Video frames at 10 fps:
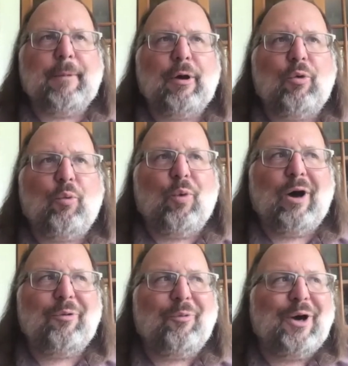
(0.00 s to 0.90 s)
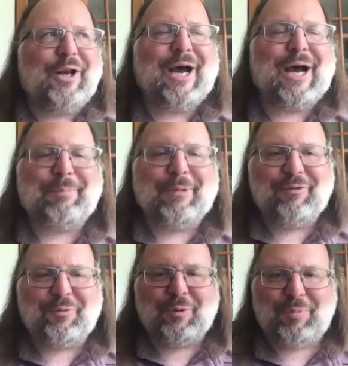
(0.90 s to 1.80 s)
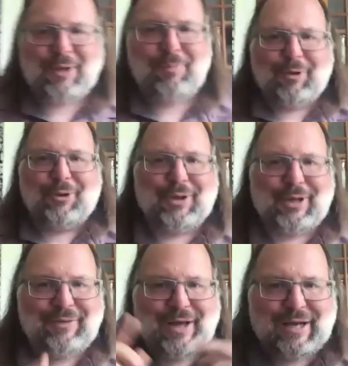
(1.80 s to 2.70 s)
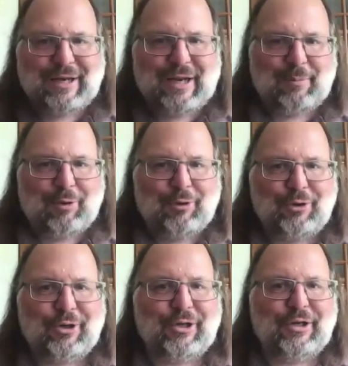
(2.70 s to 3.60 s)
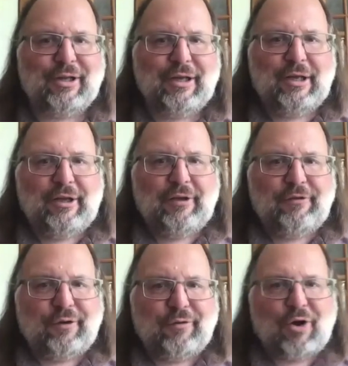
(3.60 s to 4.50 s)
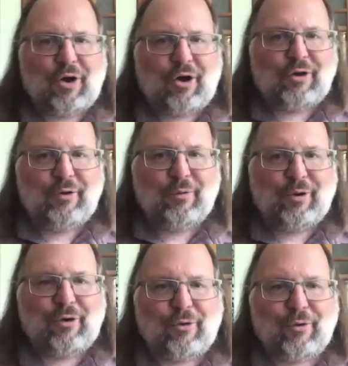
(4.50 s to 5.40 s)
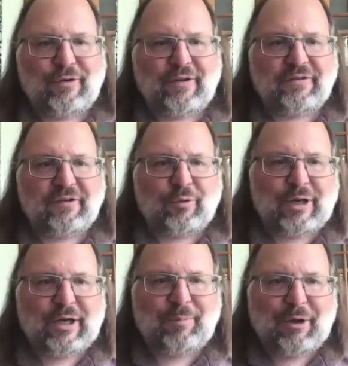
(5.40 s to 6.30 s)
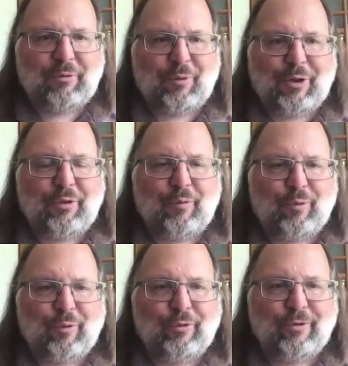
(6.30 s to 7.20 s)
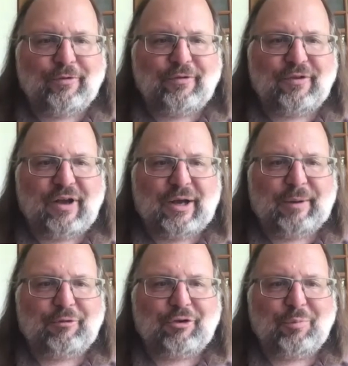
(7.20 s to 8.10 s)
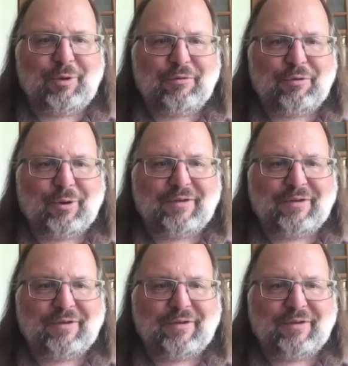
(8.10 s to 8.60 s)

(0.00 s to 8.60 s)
What happens when people in that neighborhood sort of argue or disagree about what the rules should be for what's